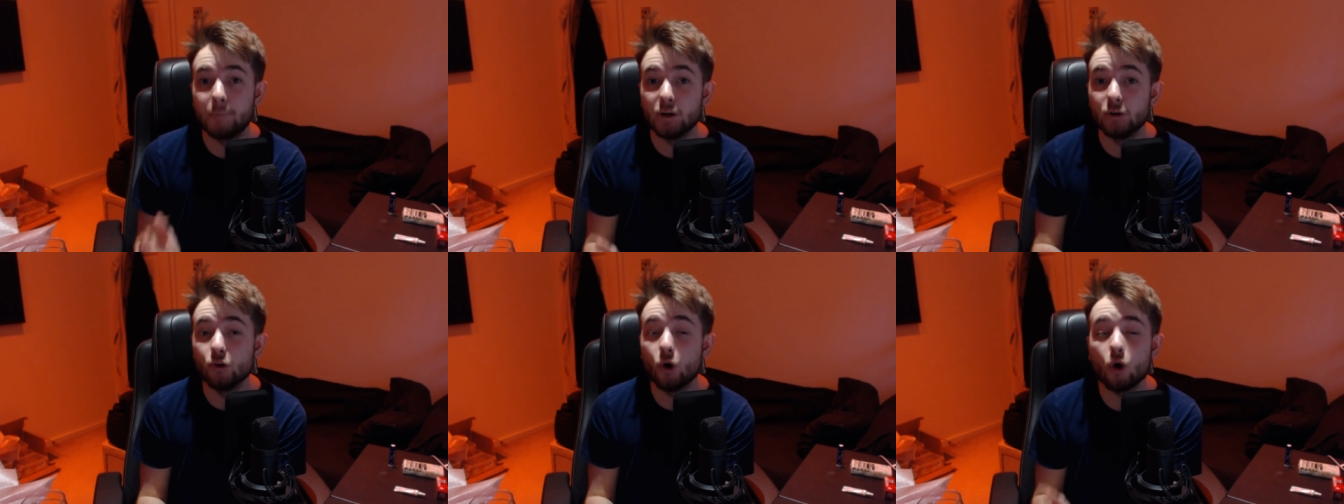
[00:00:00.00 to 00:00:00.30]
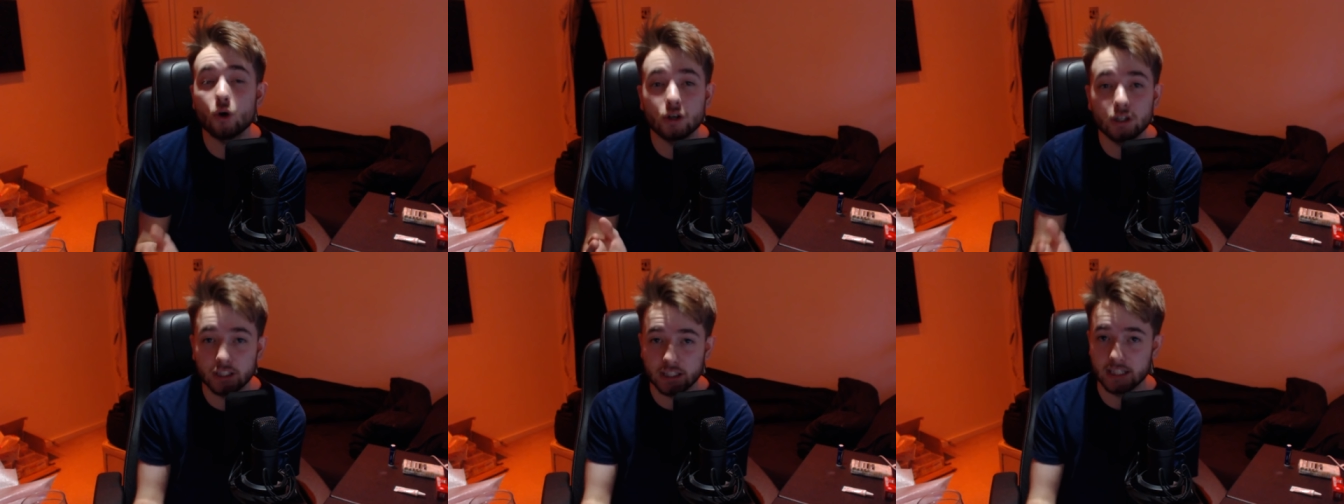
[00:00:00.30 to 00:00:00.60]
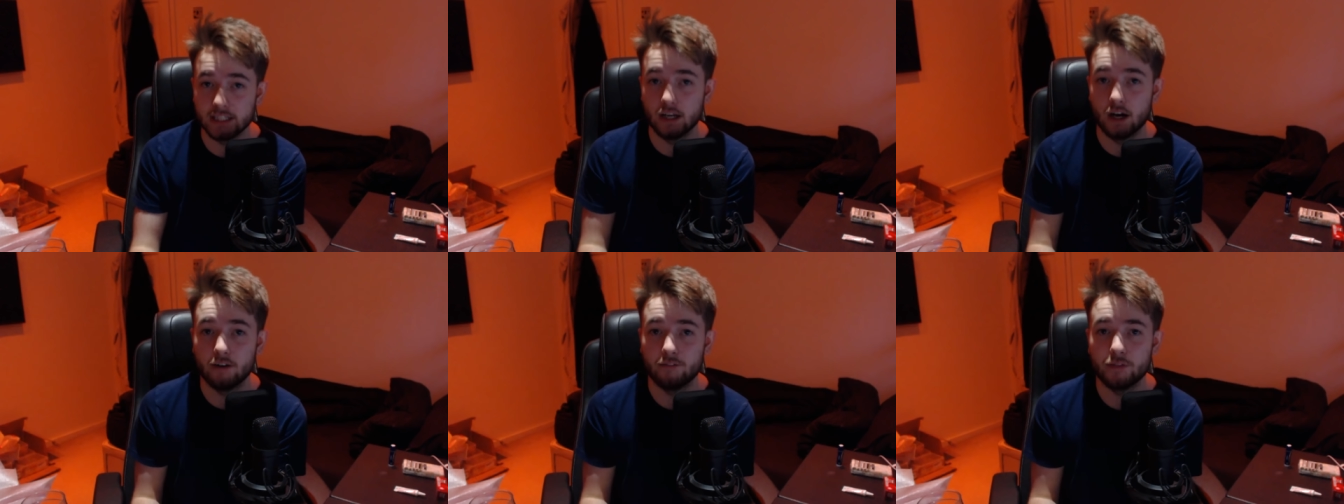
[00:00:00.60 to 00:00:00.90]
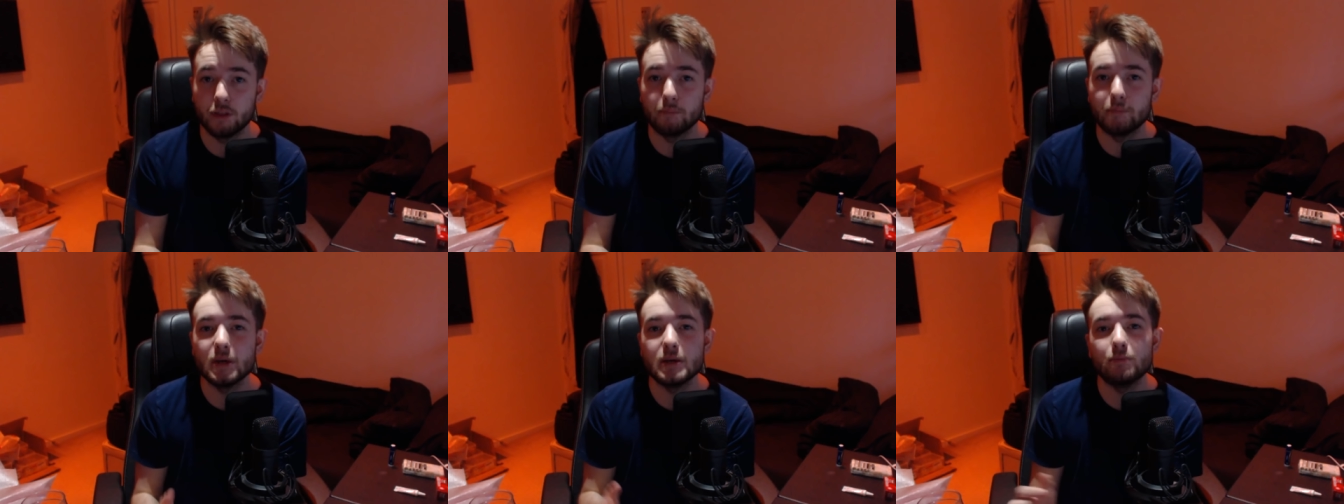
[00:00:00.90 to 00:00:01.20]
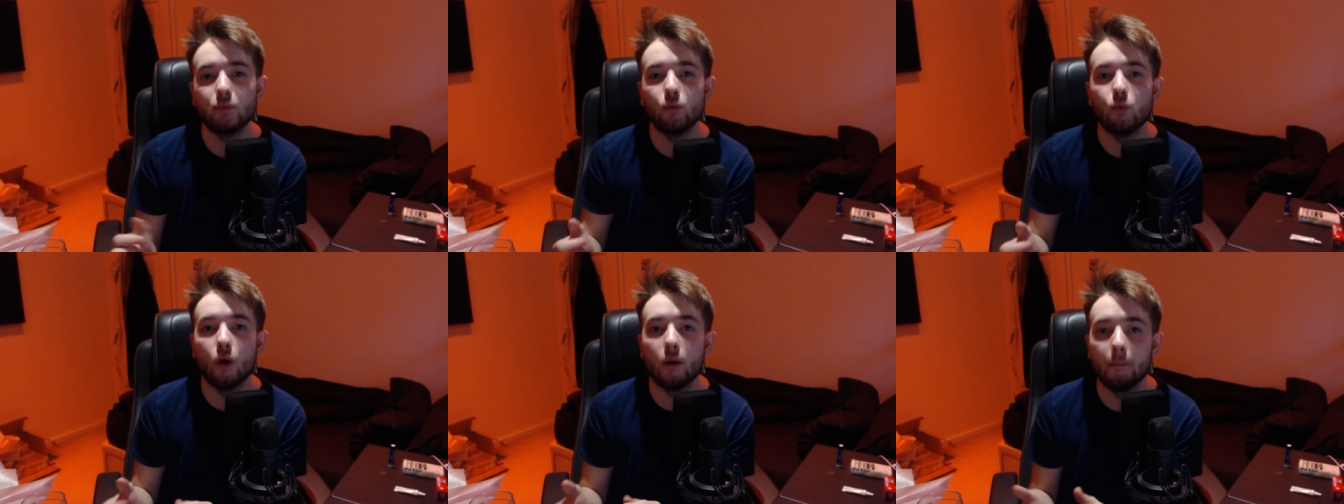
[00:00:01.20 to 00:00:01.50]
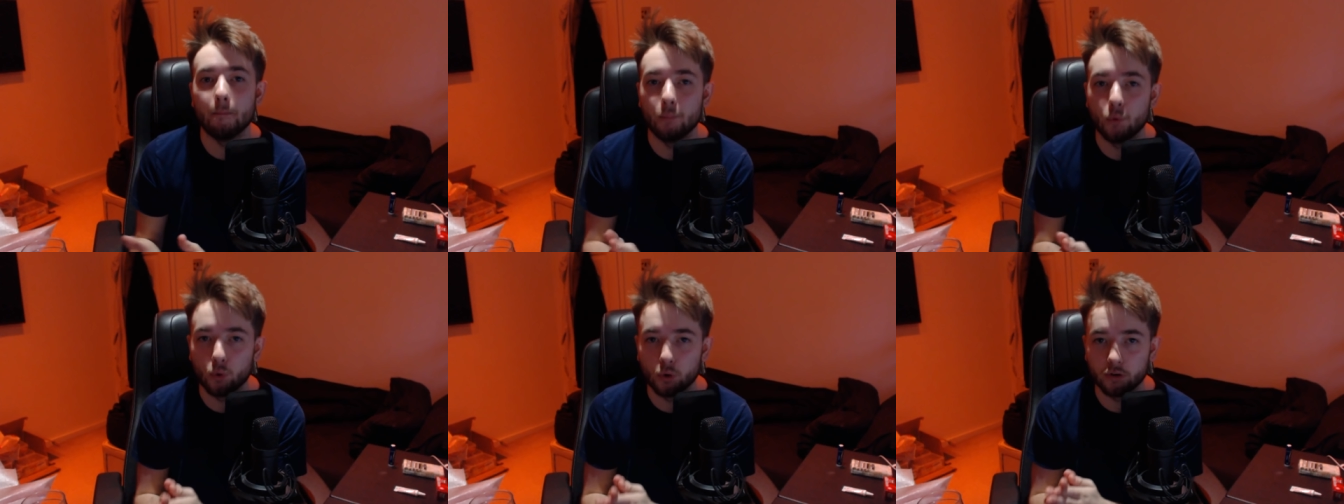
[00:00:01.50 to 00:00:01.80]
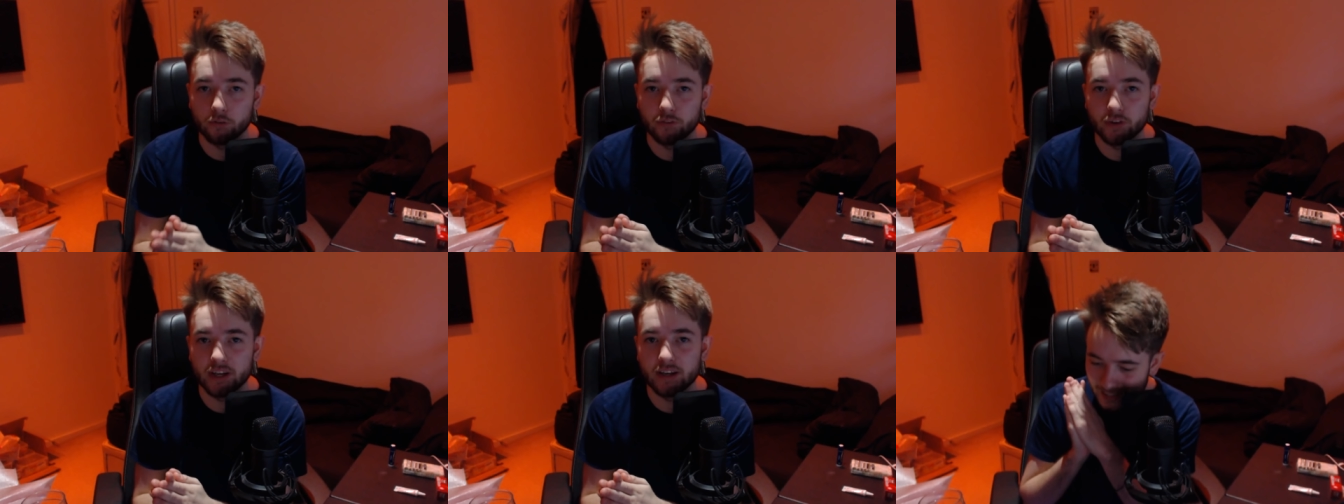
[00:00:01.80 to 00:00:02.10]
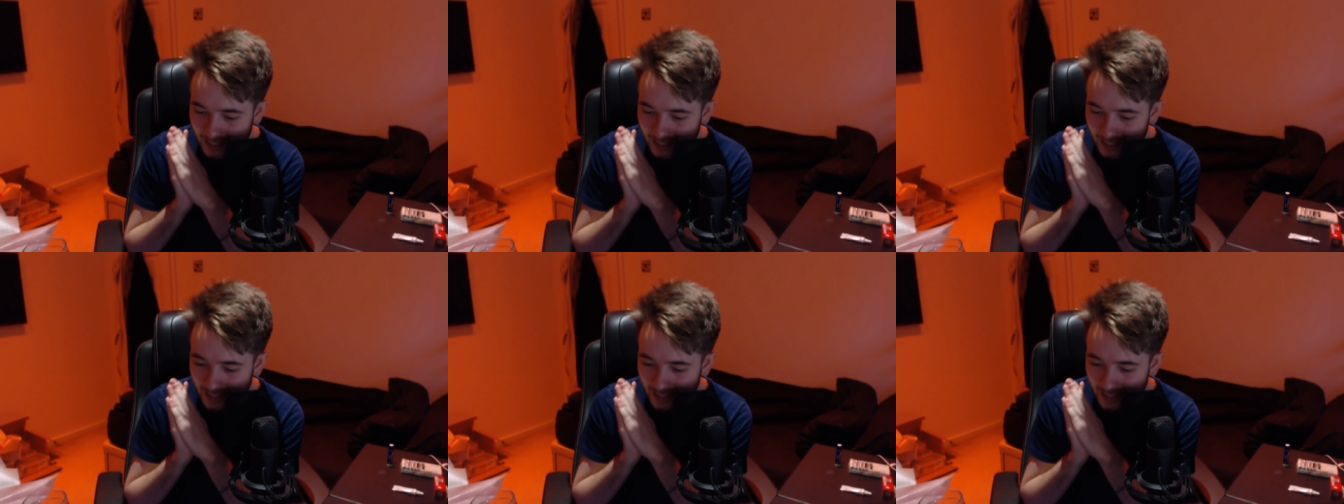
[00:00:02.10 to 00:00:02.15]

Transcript: but not good enough that people want more of it.